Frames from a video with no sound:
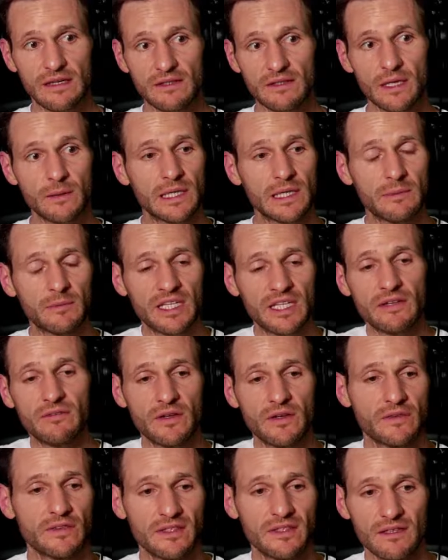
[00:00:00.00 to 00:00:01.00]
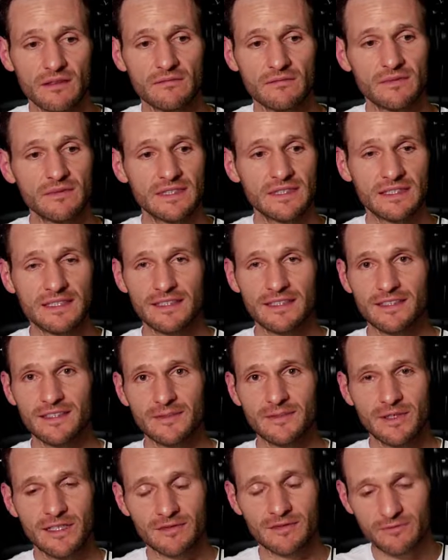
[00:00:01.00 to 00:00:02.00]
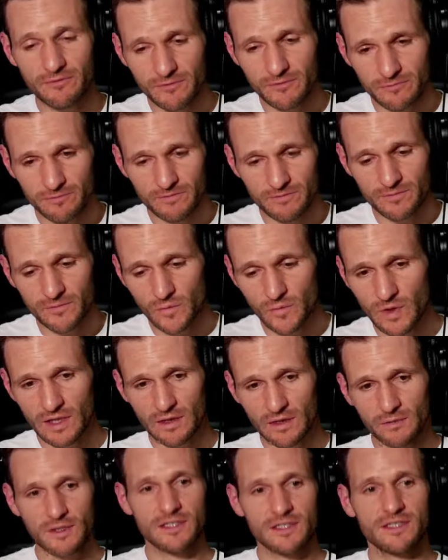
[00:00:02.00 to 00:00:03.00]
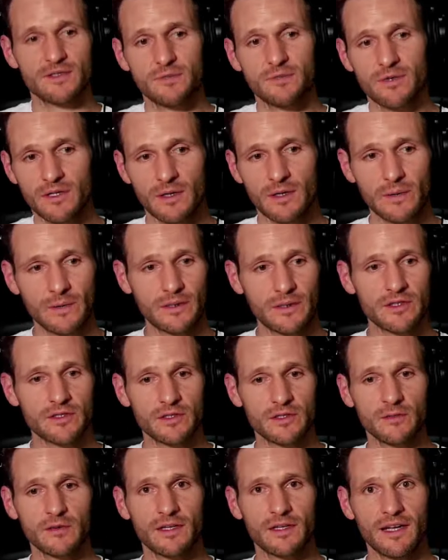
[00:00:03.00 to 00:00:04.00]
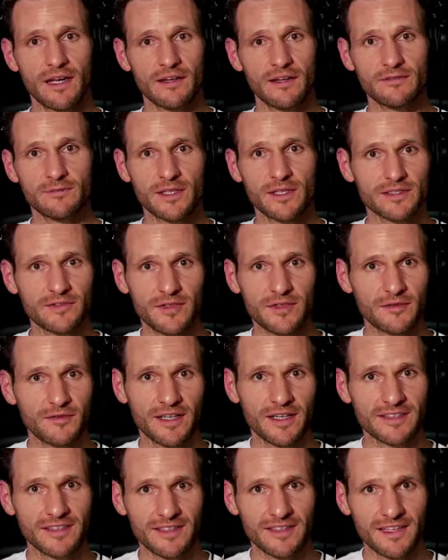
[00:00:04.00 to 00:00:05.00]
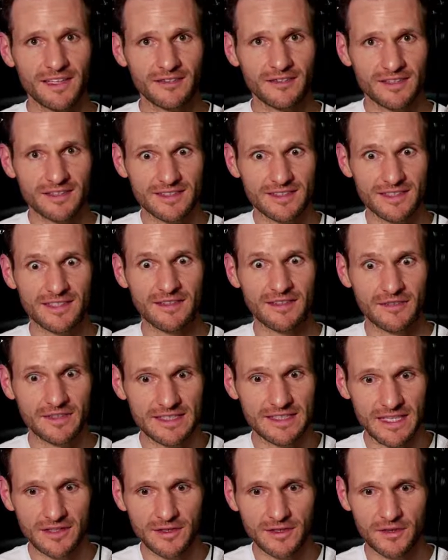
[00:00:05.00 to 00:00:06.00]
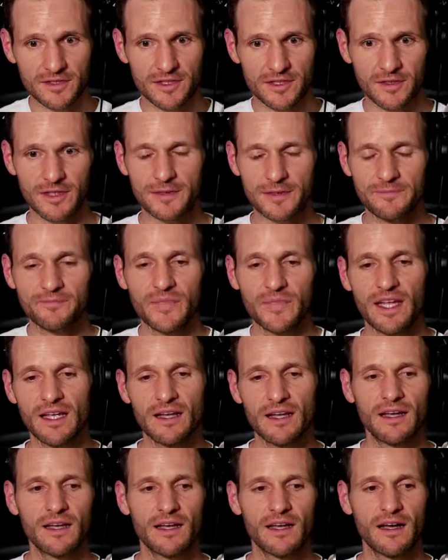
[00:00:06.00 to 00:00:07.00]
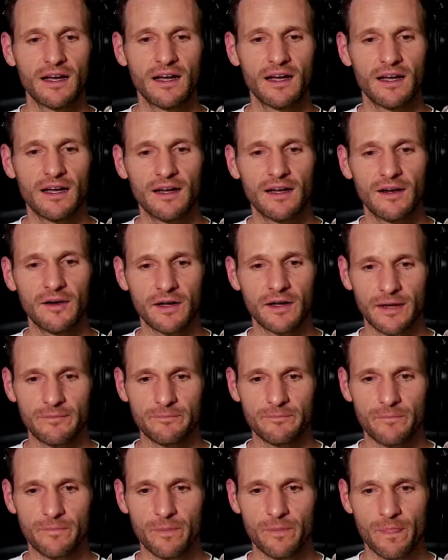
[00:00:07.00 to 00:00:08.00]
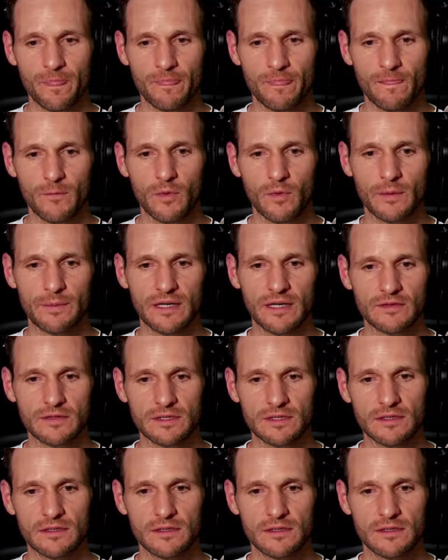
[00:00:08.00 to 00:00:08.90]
and then, but even if it did, we could really rush this program. I'm not sure we're going to have much of an effect on that if it's that close already. Okay, what about